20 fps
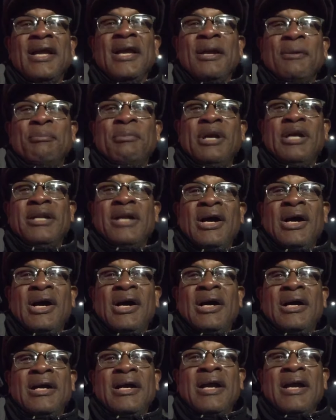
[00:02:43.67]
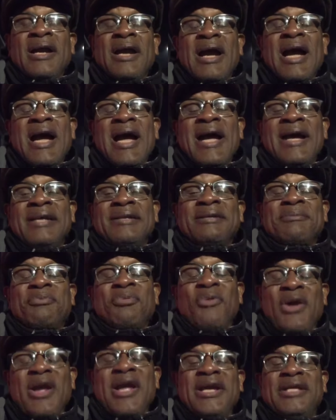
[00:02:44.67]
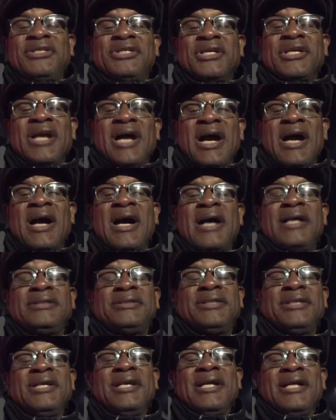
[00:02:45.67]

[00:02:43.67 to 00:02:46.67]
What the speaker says: But I pray to God